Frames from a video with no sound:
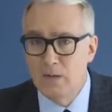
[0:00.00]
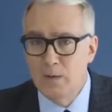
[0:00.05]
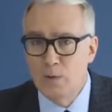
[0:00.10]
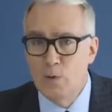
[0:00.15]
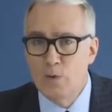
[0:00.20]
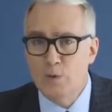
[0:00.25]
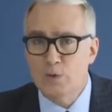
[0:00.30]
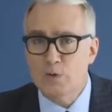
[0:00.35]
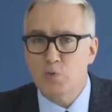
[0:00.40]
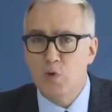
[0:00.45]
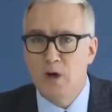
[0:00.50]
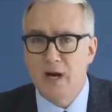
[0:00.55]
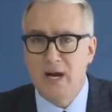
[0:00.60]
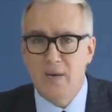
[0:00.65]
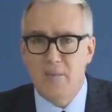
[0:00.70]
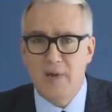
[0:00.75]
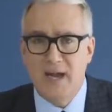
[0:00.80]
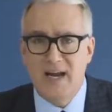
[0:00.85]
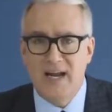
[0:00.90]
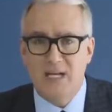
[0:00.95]
whose
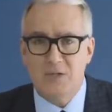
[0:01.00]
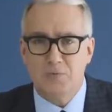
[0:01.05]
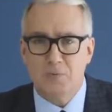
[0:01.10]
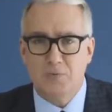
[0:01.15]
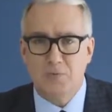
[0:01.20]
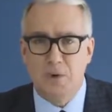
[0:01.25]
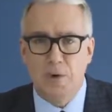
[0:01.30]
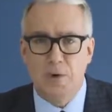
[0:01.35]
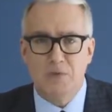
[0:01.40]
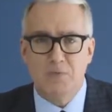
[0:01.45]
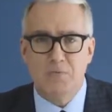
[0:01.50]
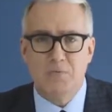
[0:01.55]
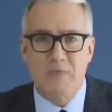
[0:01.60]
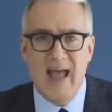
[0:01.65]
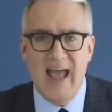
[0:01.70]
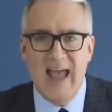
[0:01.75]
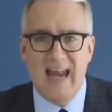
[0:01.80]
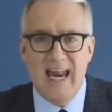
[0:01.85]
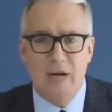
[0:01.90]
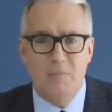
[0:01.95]
running mate has proposed
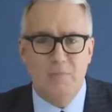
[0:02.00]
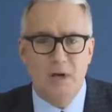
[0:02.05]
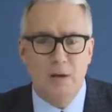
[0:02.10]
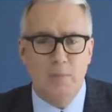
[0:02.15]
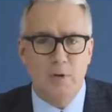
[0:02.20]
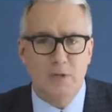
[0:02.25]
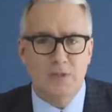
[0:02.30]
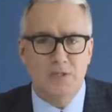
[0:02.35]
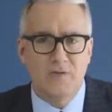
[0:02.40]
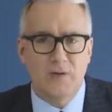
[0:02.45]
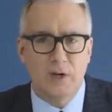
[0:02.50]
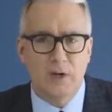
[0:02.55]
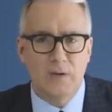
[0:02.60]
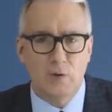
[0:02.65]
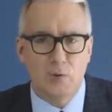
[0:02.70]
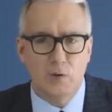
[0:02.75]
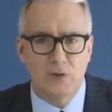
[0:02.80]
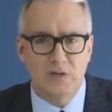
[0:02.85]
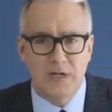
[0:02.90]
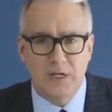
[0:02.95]
banning members of
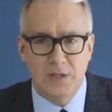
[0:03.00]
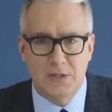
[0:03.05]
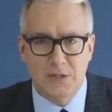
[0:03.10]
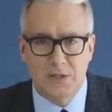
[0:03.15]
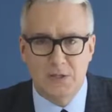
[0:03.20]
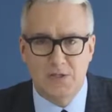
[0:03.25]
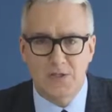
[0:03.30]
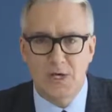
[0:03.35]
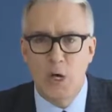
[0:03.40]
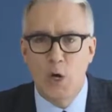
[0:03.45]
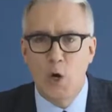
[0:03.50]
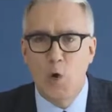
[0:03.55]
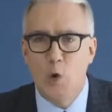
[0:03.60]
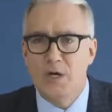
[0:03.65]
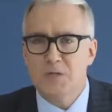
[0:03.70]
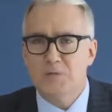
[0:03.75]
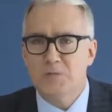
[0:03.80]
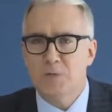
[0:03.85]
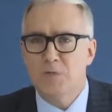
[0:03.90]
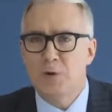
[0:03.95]
other religions, who
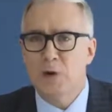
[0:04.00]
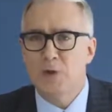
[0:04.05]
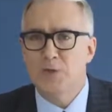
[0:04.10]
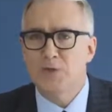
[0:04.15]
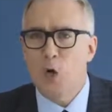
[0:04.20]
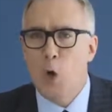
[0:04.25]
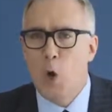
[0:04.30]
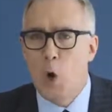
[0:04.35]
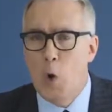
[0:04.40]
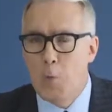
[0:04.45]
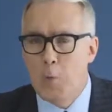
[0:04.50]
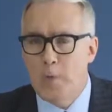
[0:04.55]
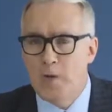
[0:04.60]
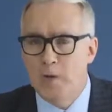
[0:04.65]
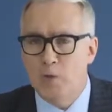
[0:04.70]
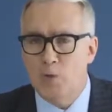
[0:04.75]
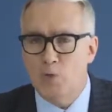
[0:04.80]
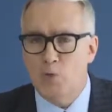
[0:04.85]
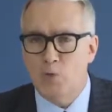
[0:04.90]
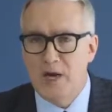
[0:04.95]
has proposed
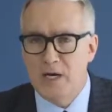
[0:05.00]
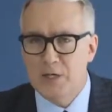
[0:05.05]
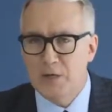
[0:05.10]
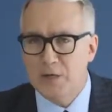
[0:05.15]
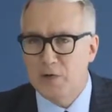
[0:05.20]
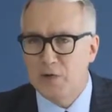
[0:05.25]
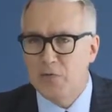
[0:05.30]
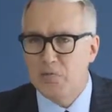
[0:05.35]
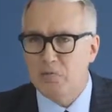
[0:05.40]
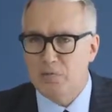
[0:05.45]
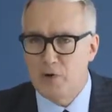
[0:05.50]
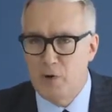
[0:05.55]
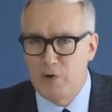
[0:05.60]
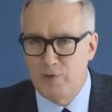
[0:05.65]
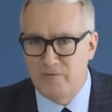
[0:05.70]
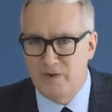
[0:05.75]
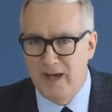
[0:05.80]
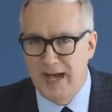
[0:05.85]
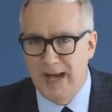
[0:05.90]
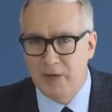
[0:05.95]
open racial
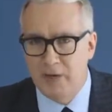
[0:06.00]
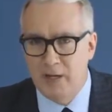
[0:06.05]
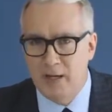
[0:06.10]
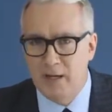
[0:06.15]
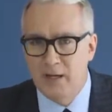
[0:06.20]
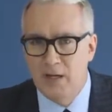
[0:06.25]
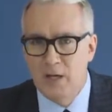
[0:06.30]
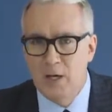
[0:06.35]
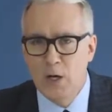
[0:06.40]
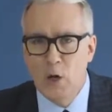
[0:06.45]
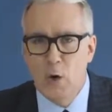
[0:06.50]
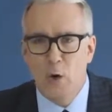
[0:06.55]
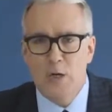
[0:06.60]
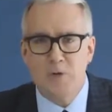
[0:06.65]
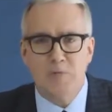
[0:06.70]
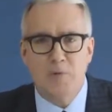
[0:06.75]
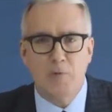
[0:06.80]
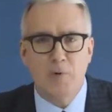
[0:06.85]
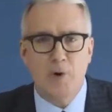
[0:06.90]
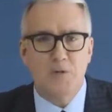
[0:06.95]
profiling, who
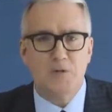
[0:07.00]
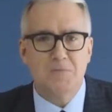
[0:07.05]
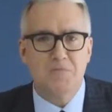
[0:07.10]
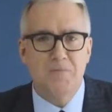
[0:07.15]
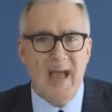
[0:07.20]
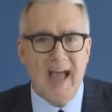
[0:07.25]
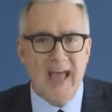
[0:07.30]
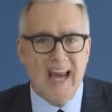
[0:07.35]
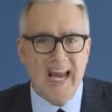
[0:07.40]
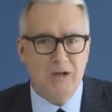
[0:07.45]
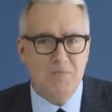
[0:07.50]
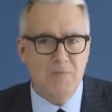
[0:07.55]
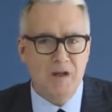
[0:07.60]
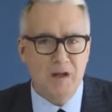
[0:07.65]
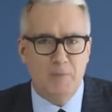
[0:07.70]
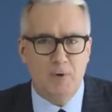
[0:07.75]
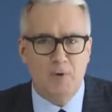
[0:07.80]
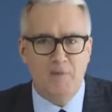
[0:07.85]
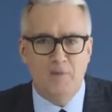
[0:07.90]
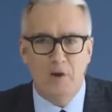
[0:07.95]
has proposed banning
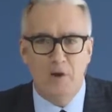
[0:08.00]
people